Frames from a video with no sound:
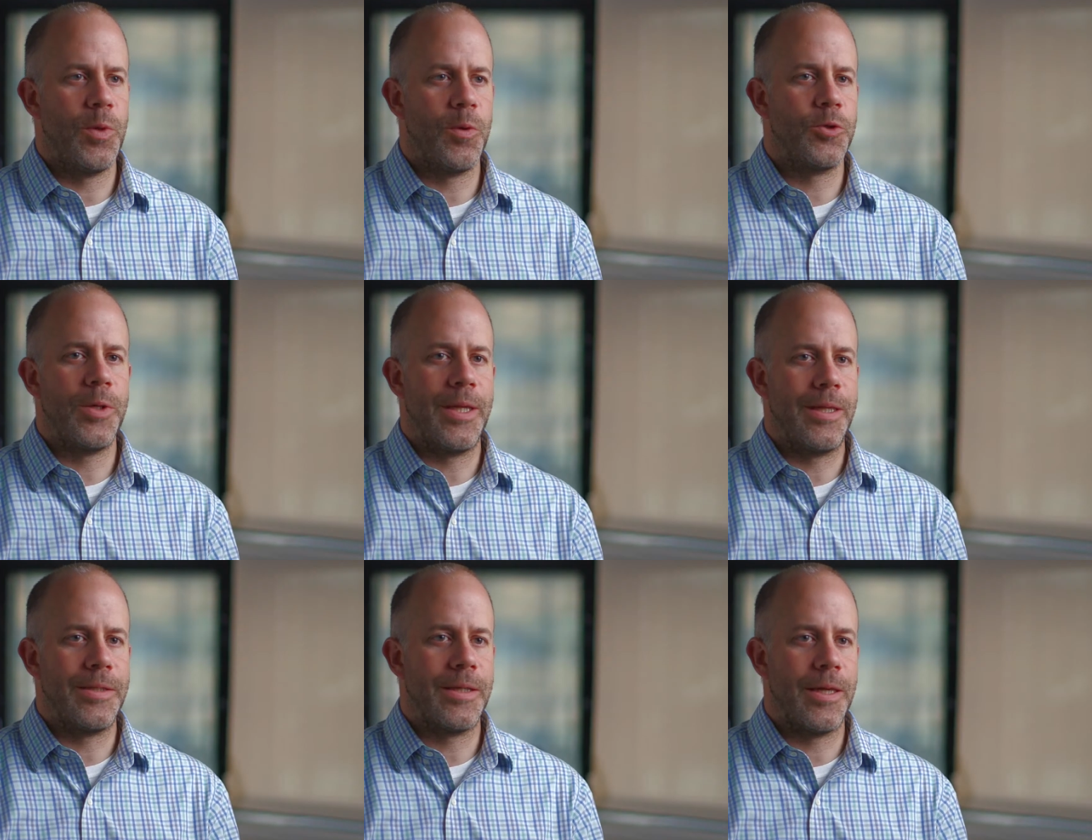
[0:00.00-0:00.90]
we were
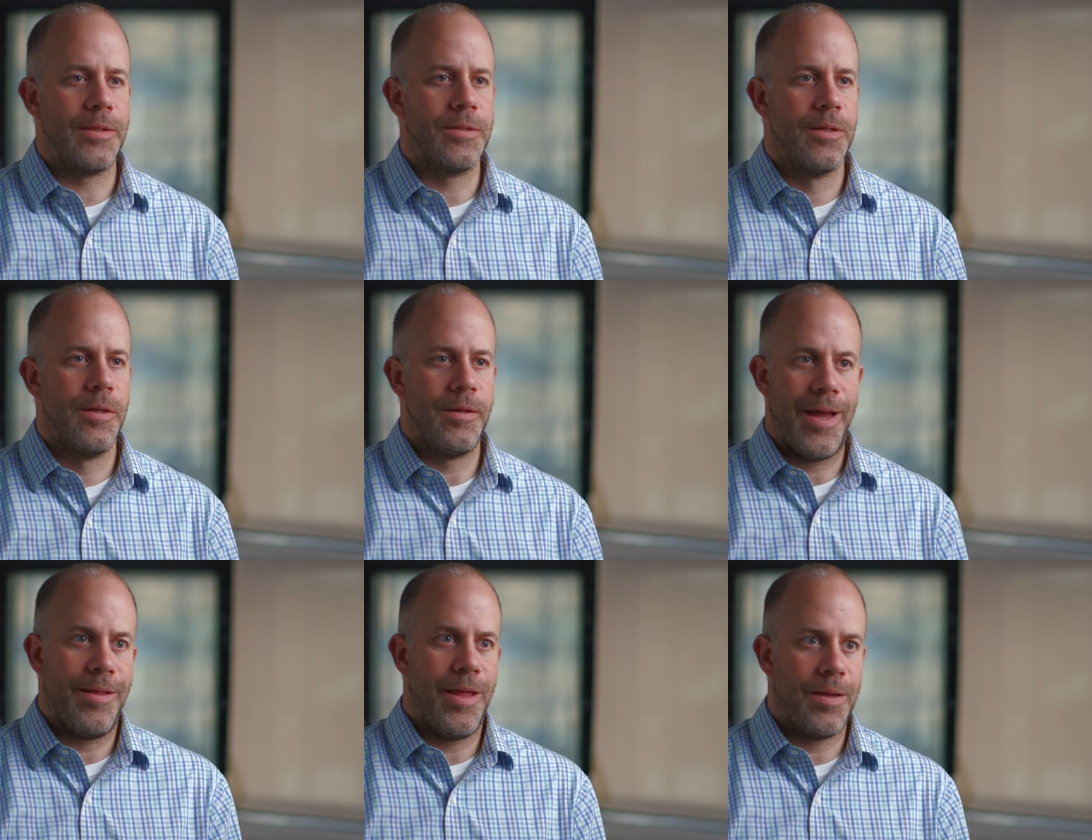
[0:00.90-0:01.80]
treating these kids
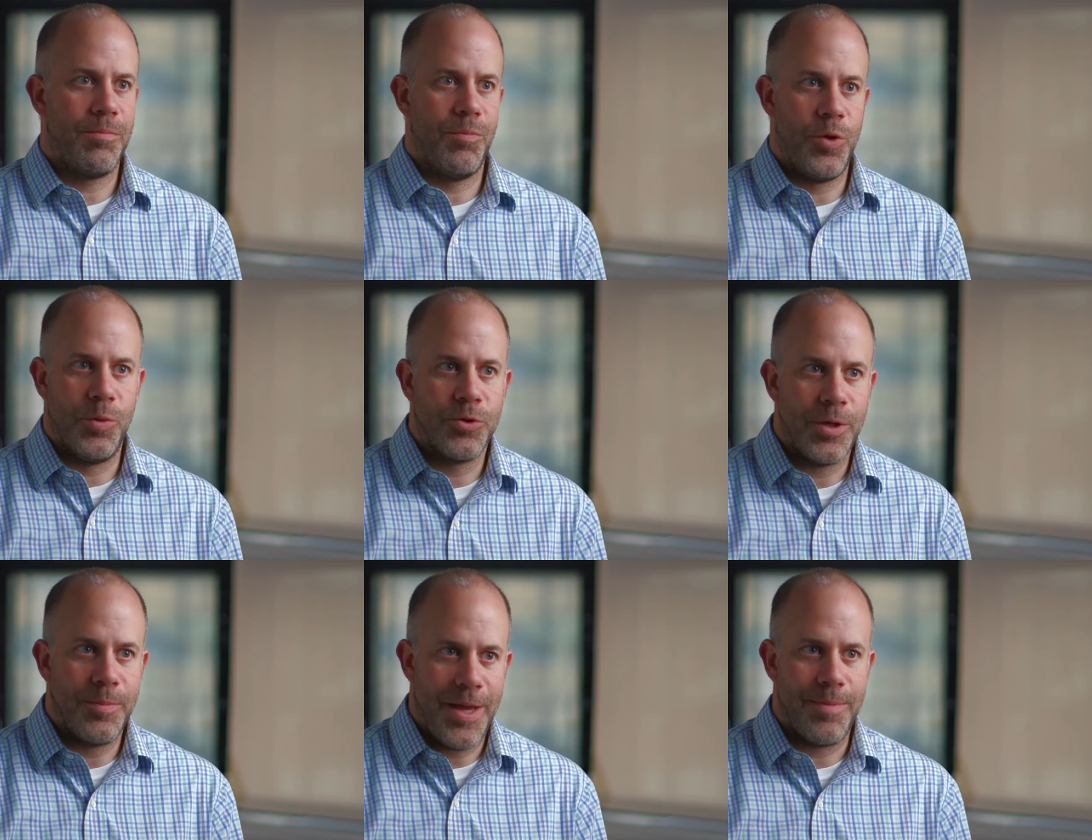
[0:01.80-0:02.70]
not like you would
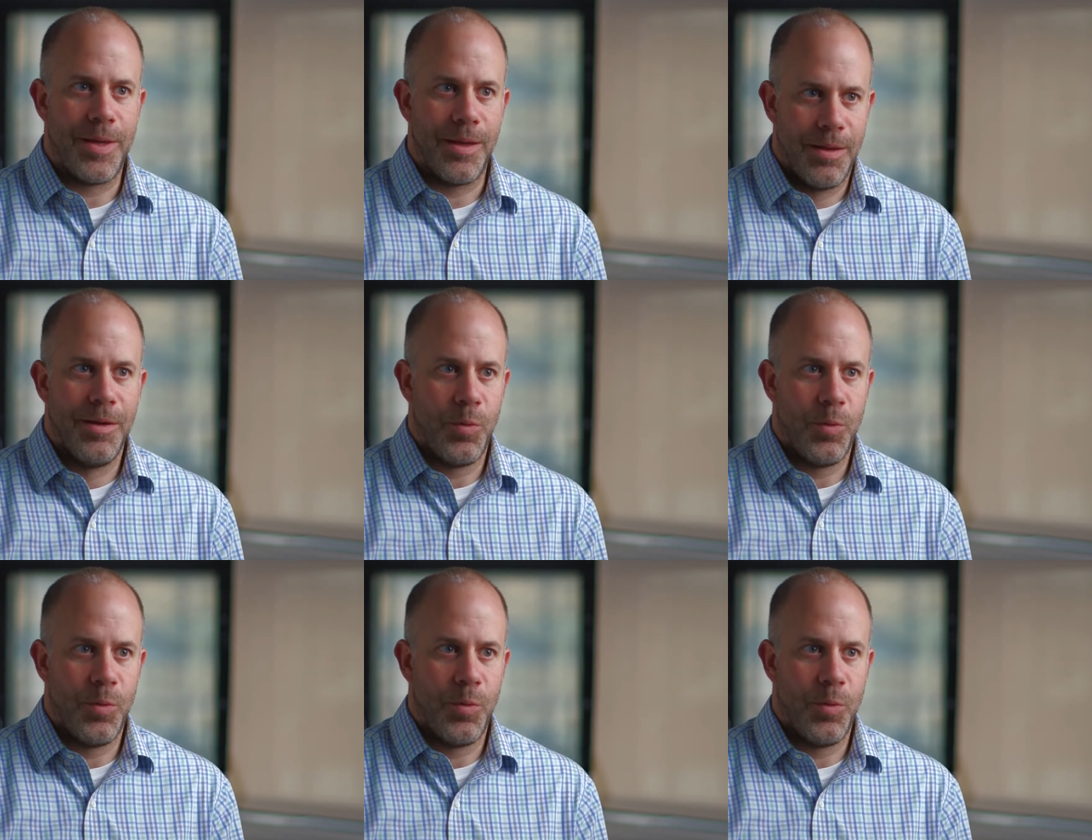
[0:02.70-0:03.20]
treat a baby.